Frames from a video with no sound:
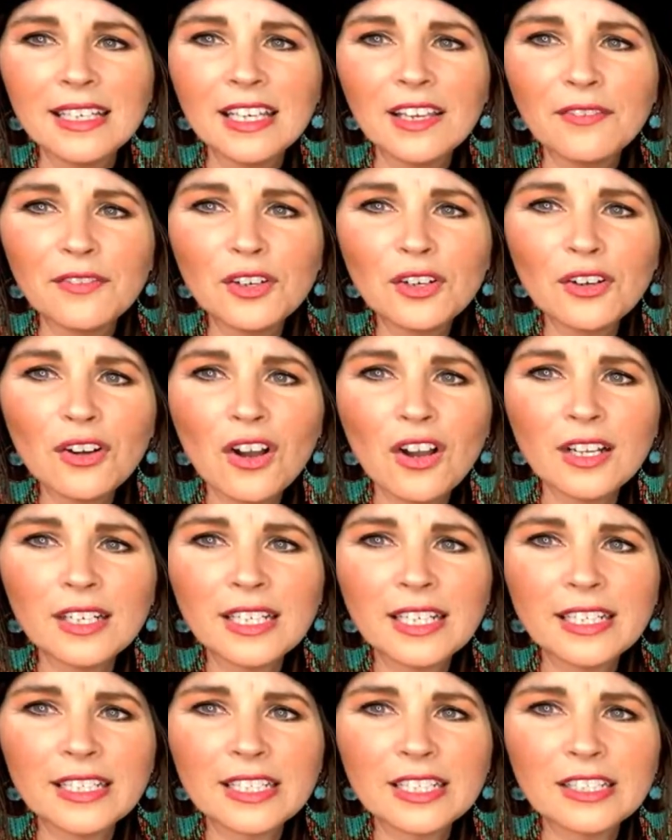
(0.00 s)
if you're on
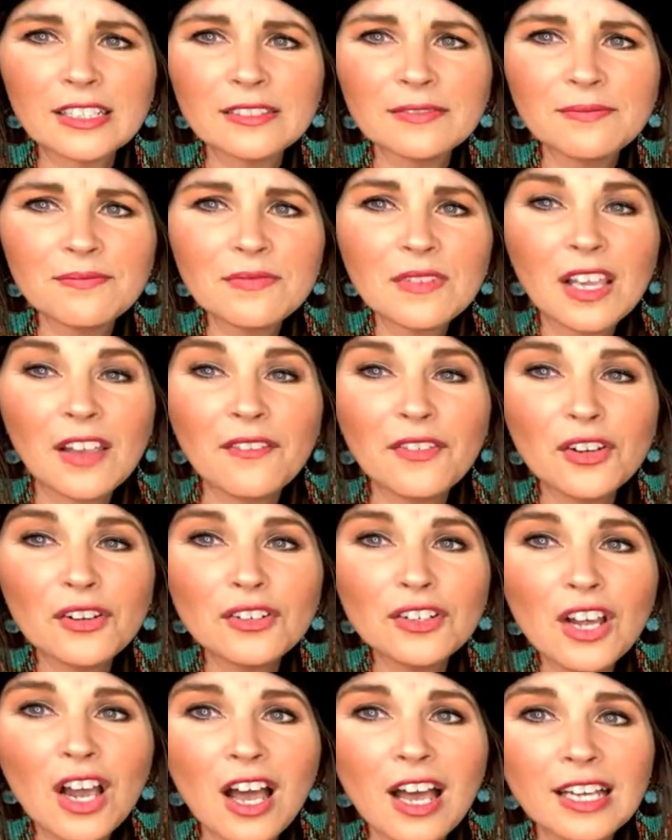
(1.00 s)
here. If
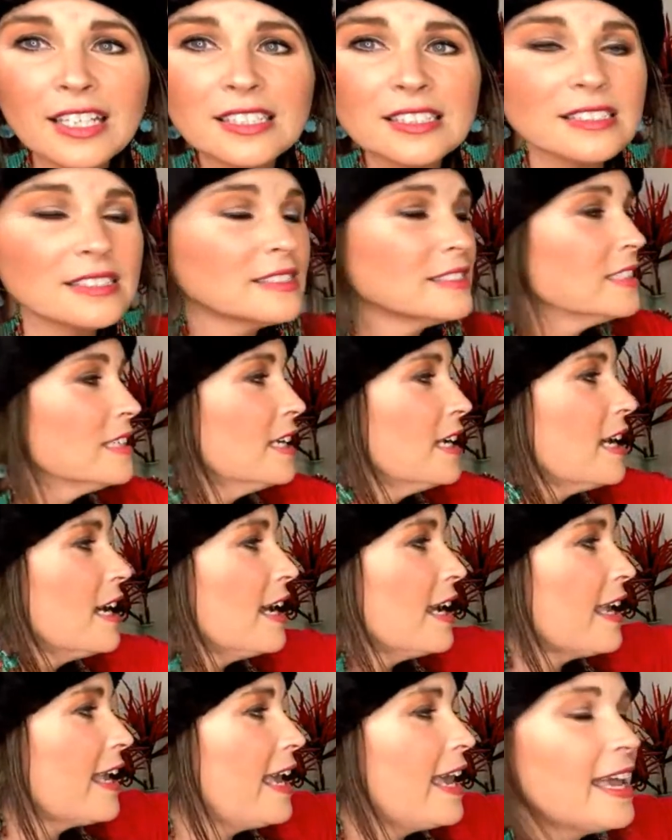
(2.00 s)
you're not,
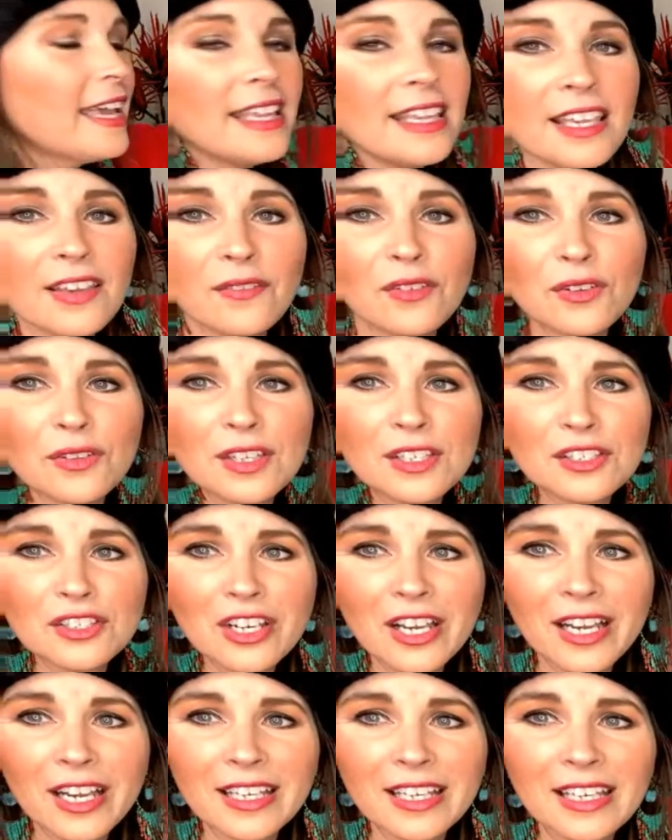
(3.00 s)
I can't give you this,
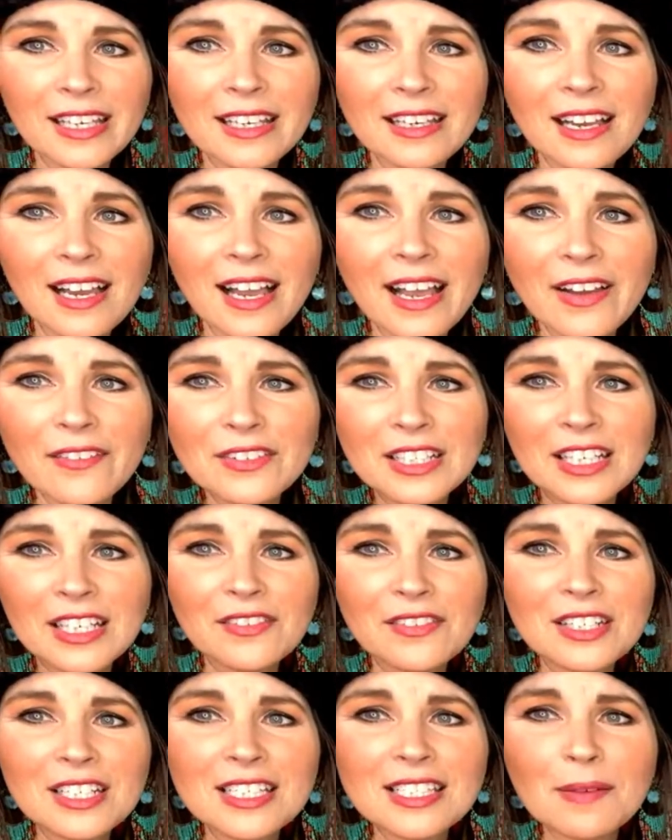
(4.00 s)
Jackie. I have to
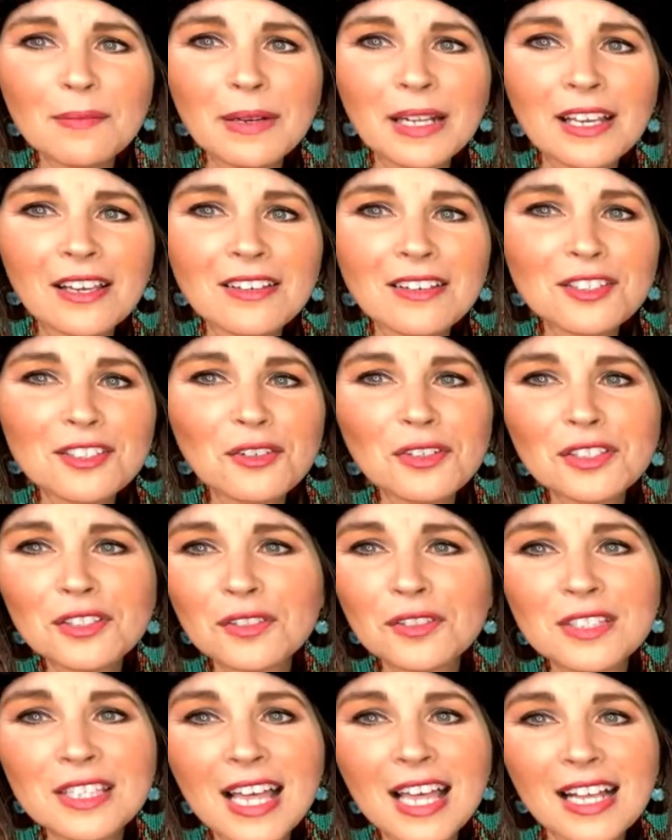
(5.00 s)
give it to somebody else.
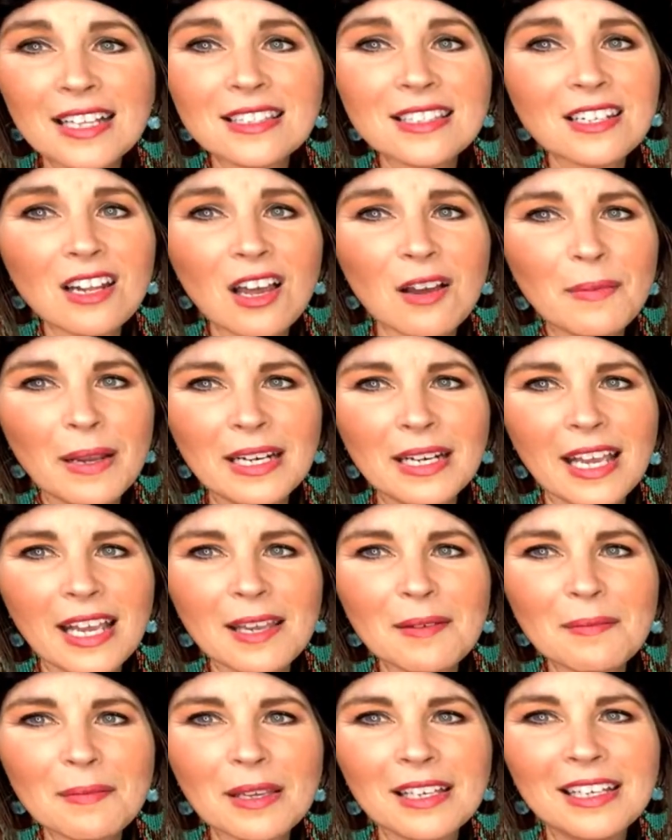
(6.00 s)
Crystal goes, that's not my
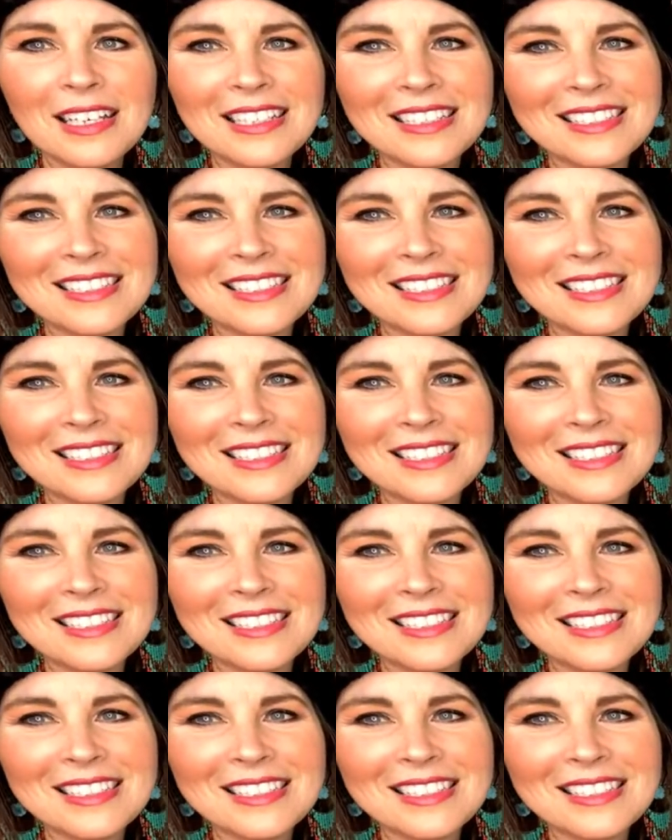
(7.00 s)
name.